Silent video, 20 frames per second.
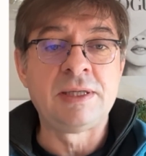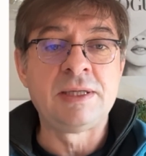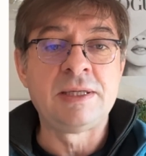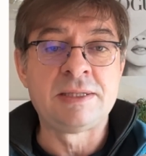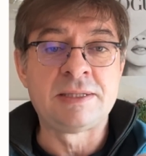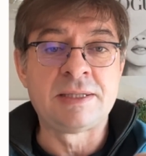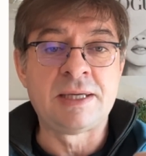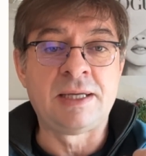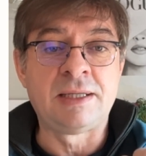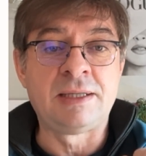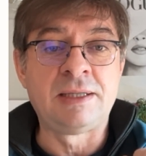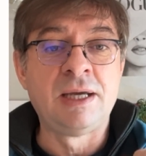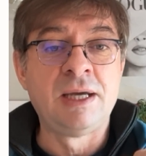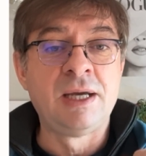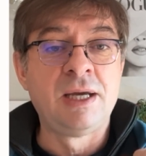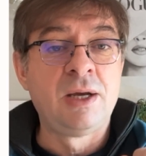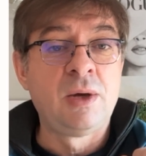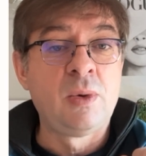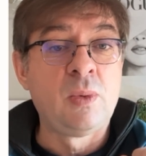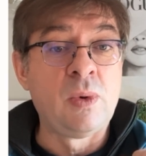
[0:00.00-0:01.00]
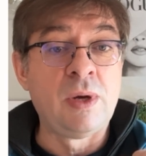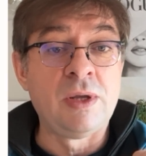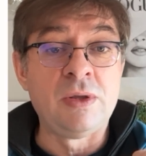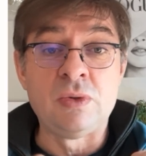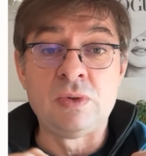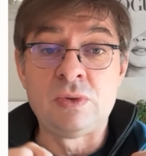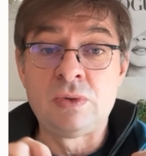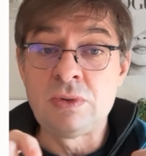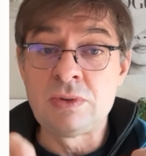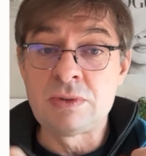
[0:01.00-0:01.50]
is that when
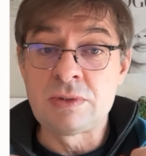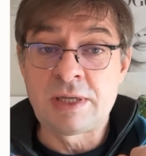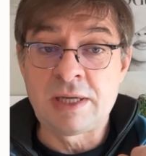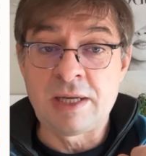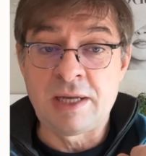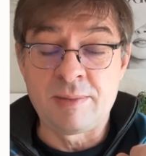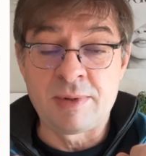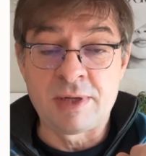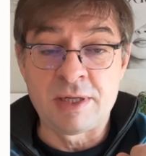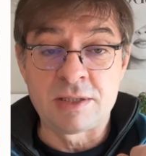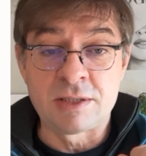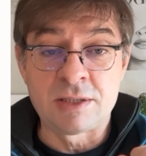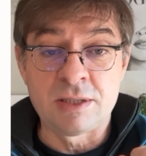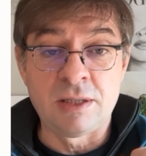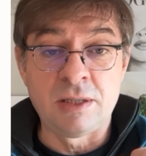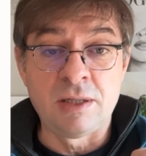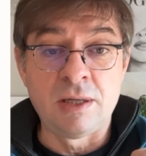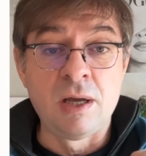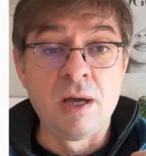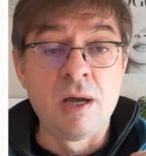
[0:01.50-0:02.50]
you do the calibration,